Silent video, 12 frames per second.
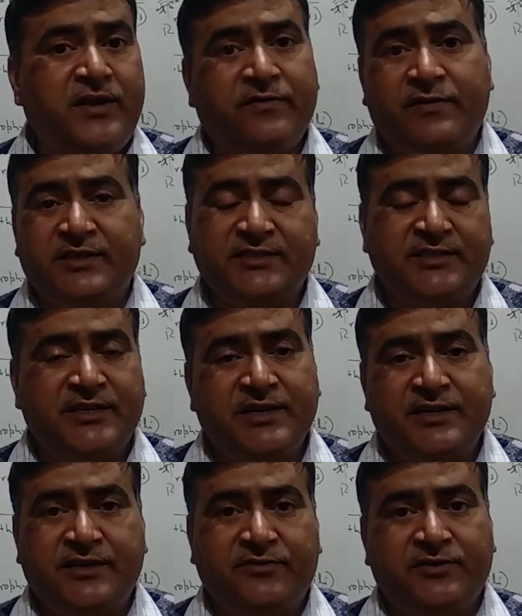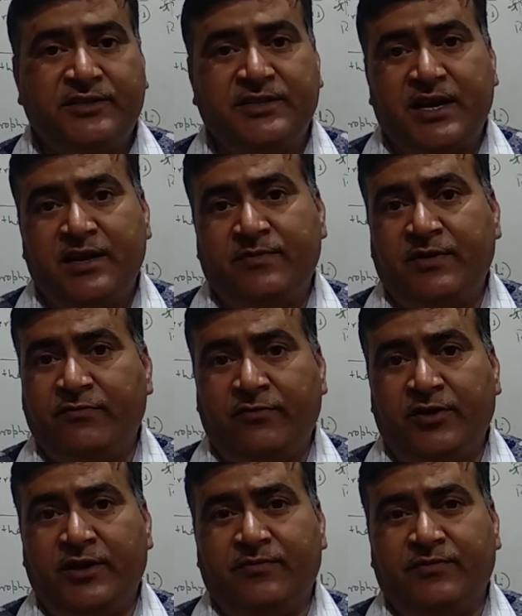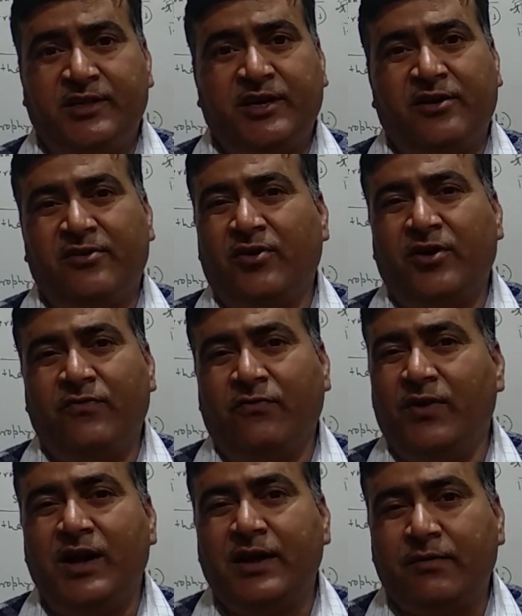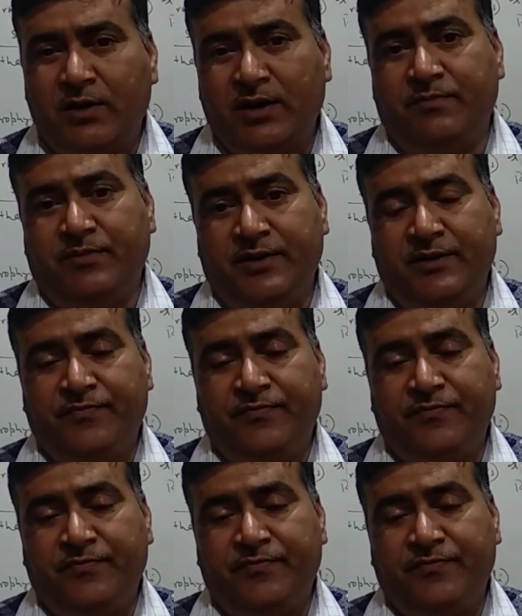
differentiated into the xylem and phloem. They are not well developed.